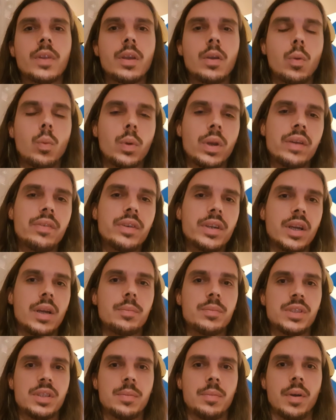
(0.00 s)
Whatever
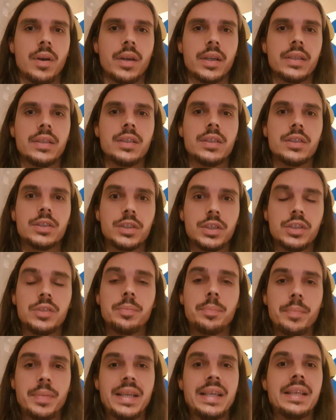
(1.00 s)
comes to mind,
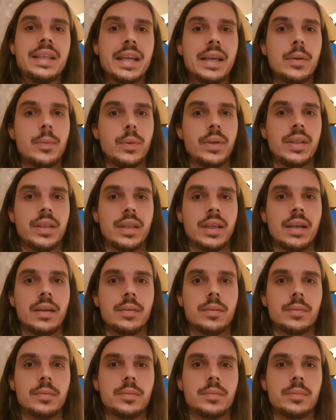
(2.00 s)
just be there with that.
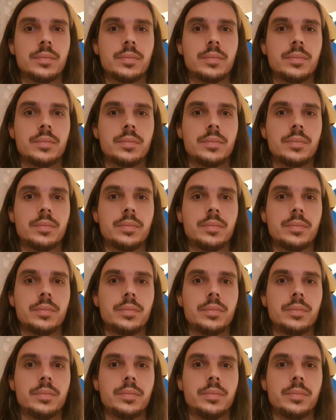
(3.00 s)

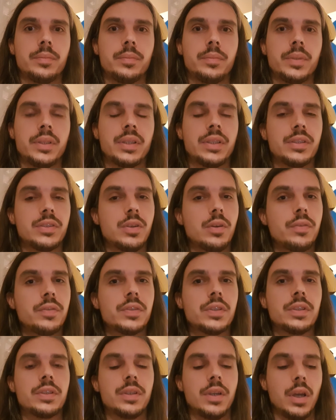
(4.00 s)
Because
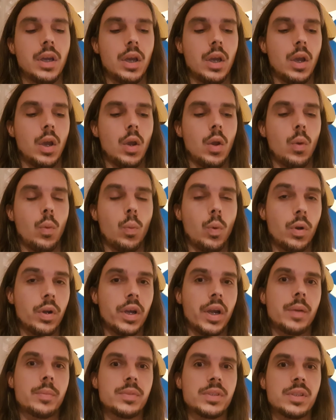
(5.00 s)
often what
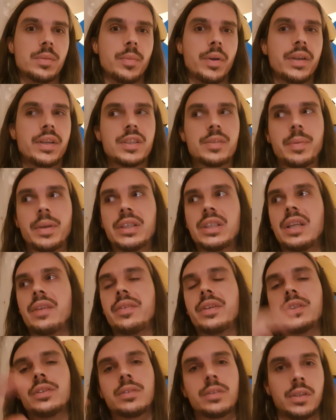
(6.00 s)
comes to mind, especially if
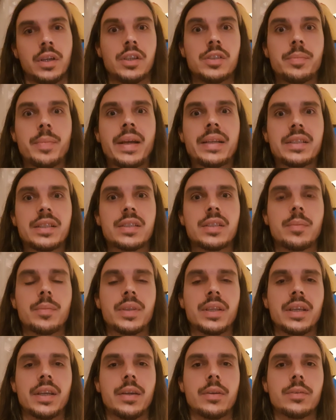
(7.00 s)
it goes back to
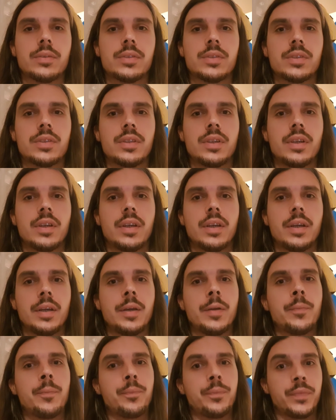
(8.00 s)
something else,
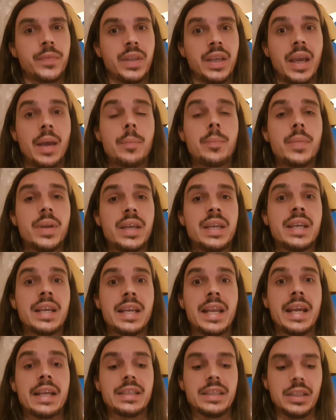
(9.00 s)
can be
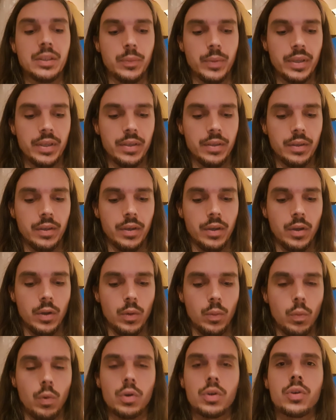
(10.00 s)
connected with
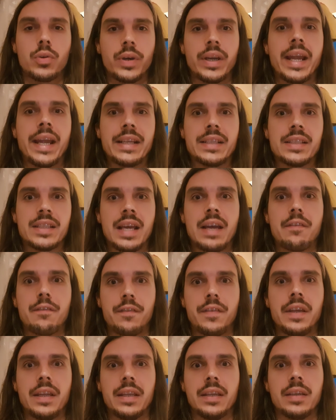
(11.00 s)
what creates that
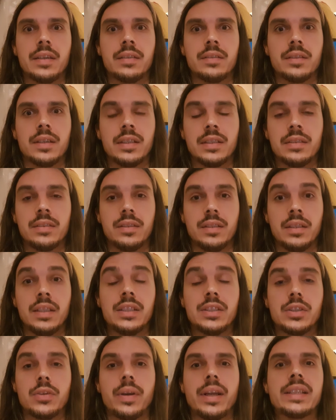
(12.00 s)
feeling and is
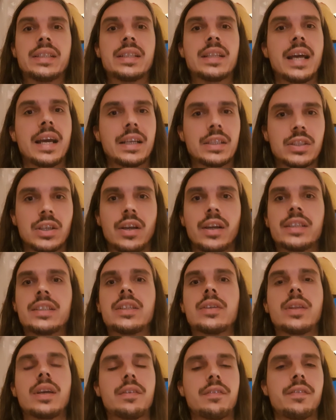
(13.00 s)
creating that anxiety or
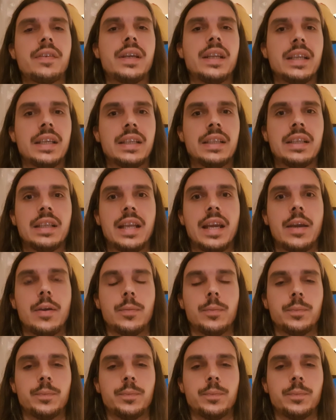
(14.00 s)
that feeling in the now.